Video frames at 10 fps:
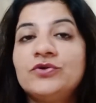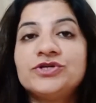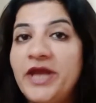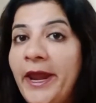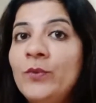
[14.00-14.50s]

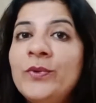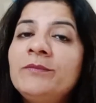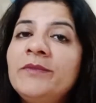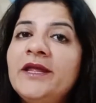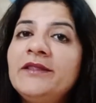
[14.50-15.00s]
shared with
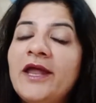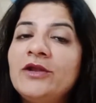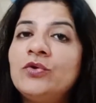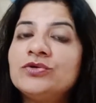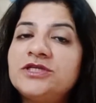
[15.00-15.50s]
me
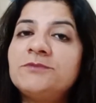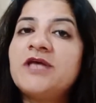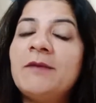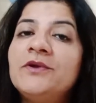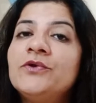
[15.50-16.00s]
that those tips
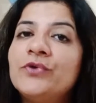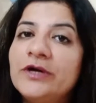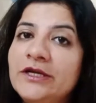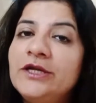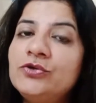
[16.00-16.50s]
have been
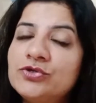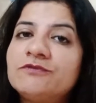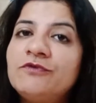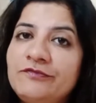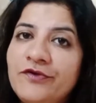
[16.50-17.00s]
really
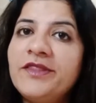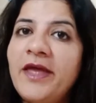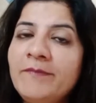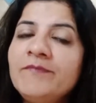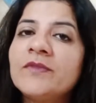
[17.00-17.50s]
useful for them.